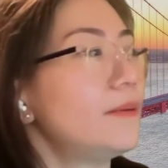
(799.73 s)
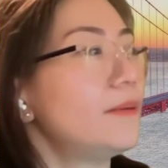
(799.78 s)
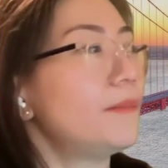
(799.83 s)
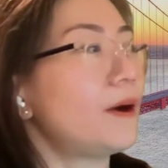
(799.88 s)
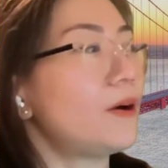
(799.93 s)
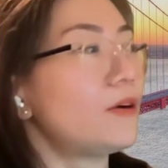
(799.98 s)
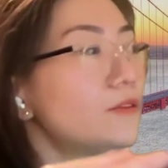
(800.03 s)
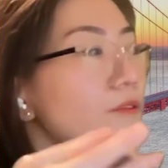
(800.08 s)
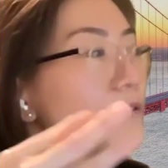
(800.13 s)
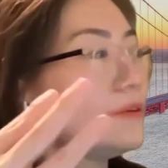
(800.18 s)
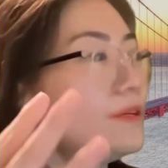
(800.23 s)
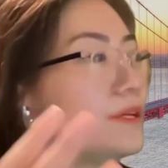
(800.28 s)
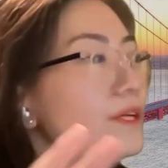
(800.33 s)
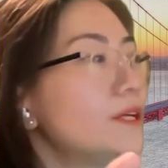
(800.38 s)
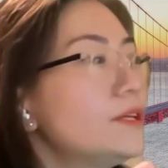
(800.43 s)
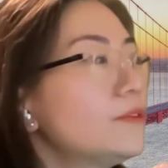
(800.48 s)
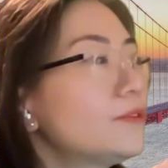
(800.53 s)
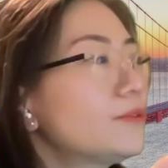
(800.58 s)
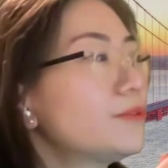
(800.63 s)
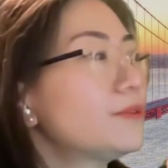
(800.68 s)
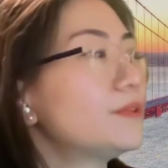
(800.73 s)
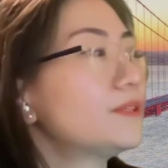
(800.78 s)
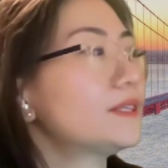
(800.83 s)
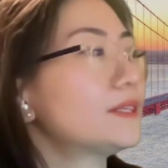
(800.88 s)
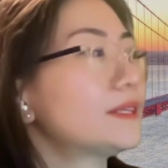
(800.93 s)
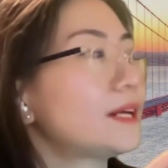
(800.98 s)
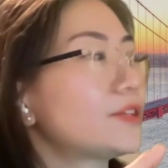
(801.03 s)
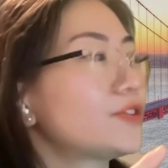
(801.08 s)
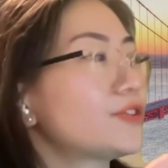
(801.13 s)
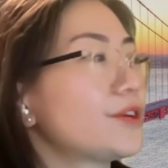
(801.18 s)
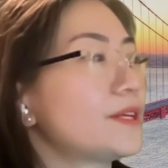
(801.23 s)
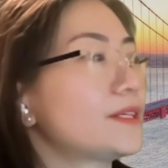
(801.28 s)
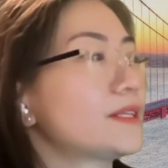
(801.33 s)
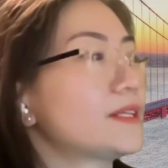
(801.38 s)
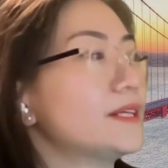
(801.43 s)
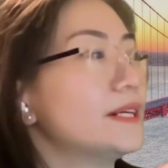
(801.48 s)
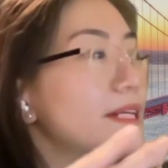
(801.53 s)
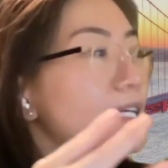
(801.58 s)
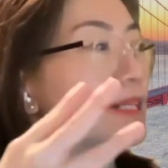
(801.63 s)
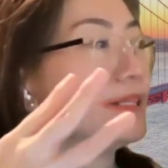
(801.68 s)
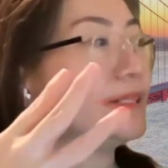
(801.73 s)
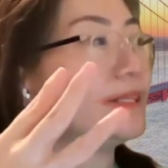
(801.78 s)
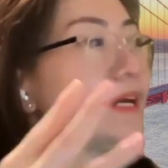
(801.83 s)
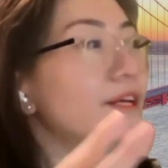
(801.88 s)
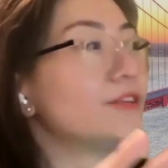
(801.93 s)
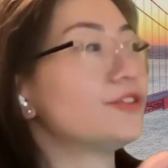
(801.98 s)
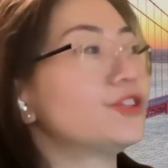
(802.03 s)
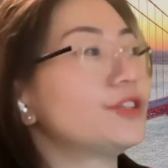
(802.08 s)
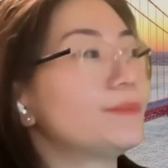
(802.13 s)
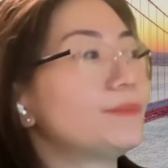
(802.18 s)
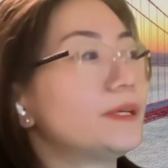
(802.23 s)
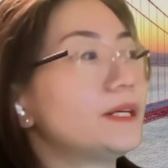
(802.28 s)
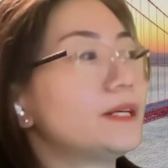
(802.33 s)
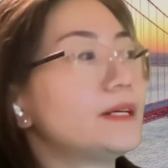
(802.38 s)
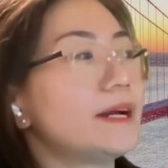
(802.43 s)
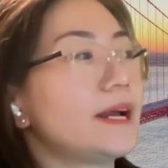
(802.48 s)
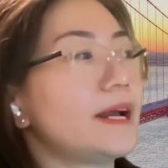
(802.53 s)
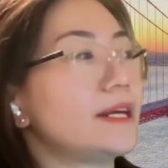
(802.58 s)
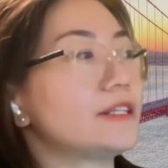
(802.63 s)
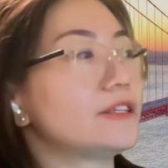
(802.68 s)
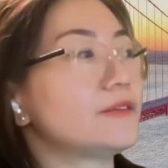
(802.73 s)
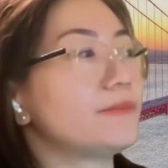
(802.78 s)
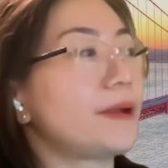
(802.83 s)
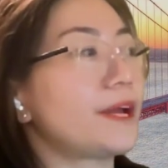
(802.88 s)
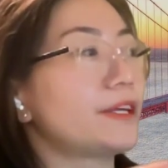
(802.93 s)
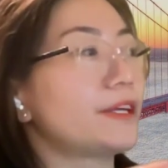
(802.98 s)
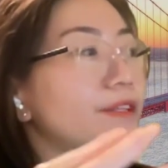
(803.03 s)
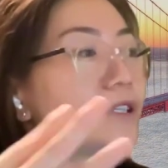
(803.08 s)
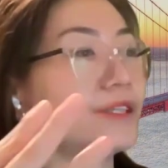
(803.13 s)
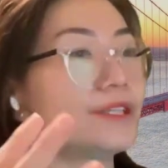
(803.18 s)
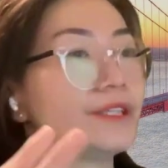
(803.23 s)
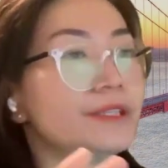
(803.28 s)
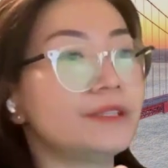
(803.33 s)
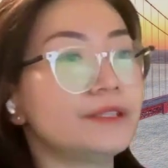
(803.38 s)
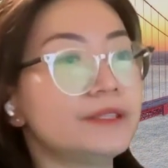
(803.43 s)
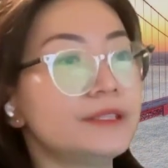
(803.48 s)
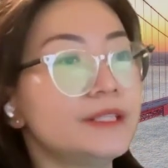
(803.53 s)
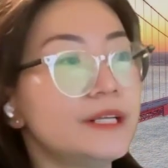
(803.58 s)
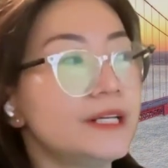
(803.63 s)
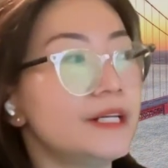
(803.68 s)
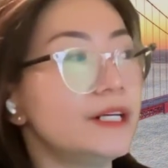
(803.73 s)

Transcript: but also includes such as intangible as patent,